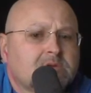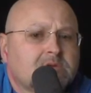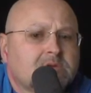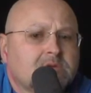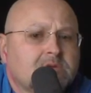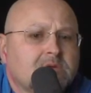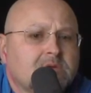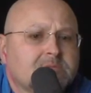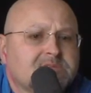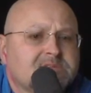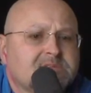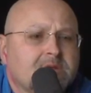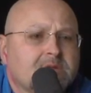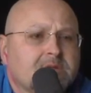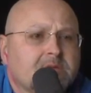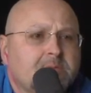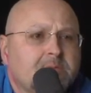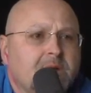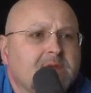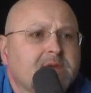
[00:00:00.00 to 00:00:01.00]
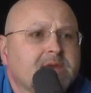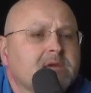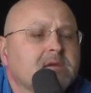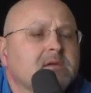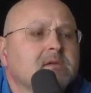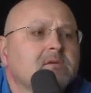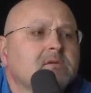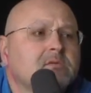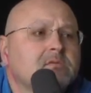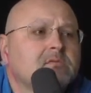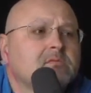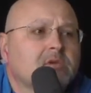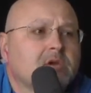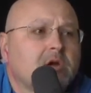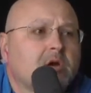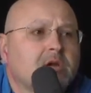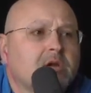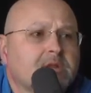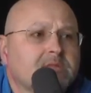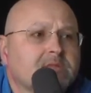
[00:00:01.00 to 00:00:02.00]
comes down the pike
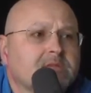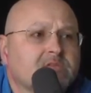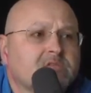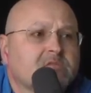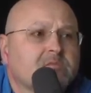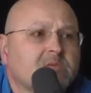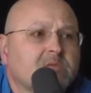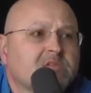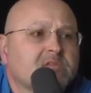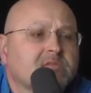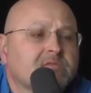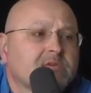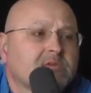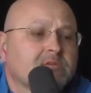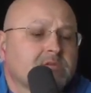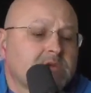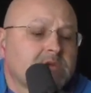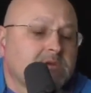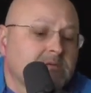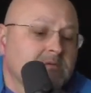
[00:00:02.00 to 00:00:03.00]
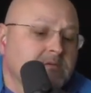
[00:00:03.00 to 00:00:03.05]
regarding this specifically?